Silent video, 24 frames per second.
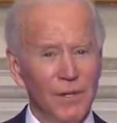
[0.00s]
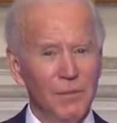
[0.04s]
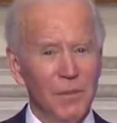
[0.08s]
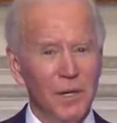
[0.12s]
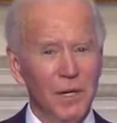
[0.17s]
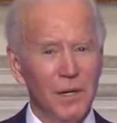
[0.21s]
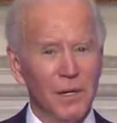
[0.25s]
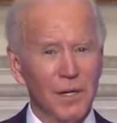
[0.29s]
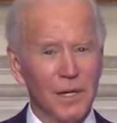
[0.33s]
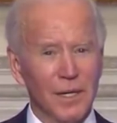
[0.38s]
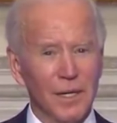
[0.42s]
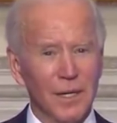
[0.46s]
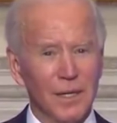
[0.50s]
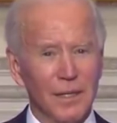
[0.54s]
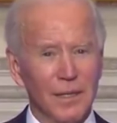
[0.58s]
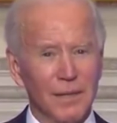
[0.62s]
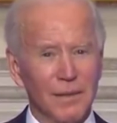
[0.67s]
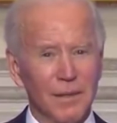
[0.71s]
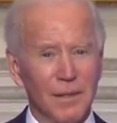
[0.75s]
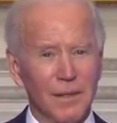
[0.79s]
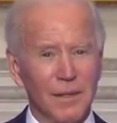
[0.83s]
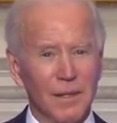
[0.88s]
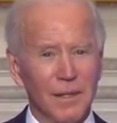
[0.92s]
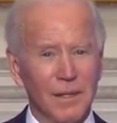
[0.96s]
America.
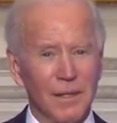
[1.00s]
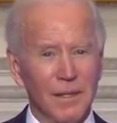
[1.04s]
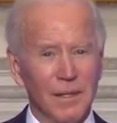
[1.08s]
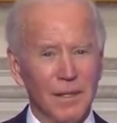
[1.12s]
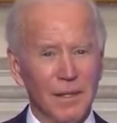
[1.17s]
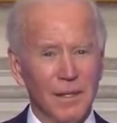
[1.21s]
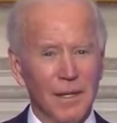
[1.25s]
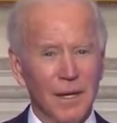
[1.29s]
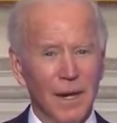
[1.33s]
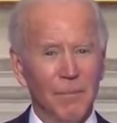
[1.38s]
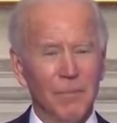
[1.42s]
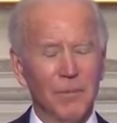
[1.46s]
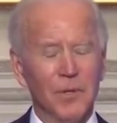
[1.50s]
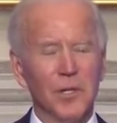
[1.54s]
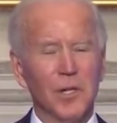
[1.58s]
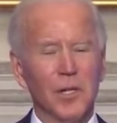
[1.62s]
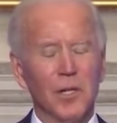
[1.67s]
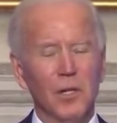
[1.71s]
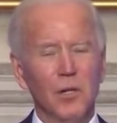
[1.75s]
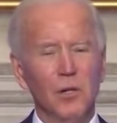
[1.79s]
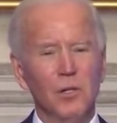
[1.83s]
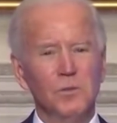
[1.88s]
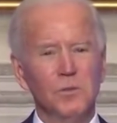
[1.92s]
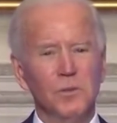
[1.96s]
I'm going to
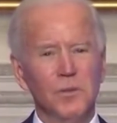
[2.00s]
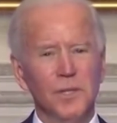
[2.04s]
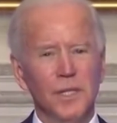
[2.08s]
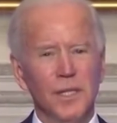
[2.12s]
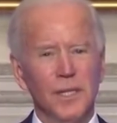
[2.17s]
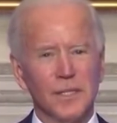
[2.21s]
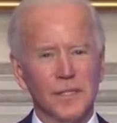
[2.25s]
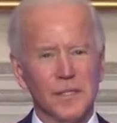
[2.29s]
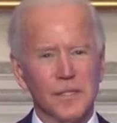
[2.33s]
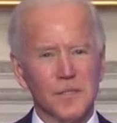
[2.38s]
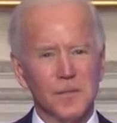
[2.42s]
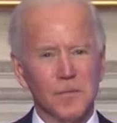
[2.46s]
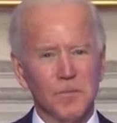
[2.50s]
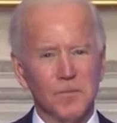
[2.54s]
close with this.